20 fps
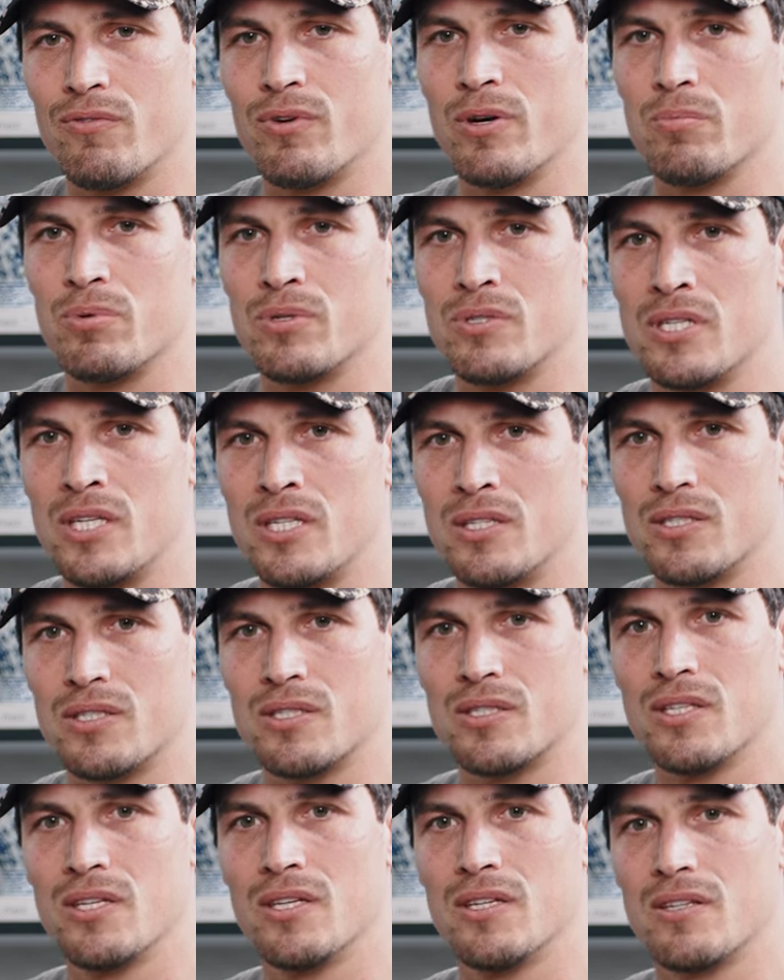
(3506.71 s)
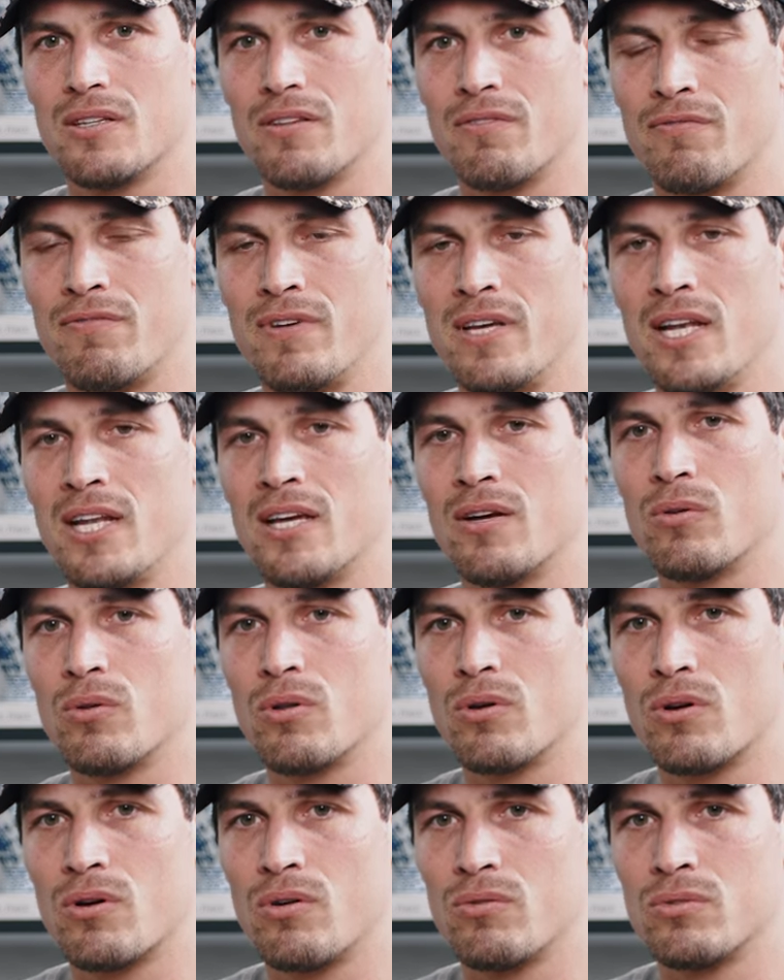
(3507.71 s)
represents the feeling or
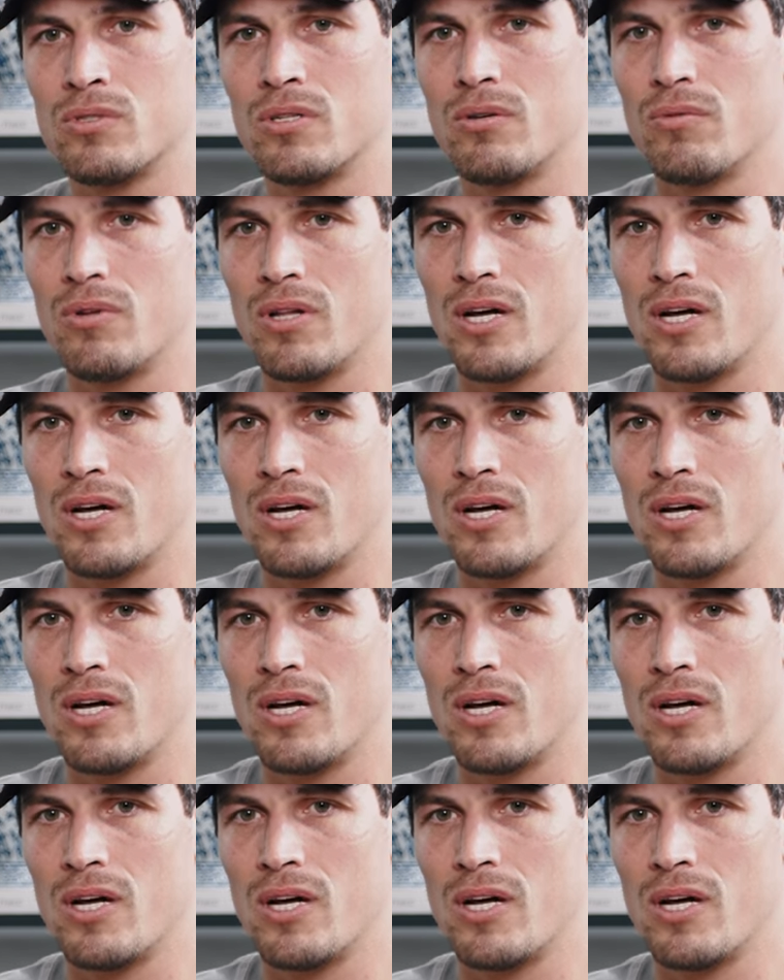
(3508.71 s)
the concept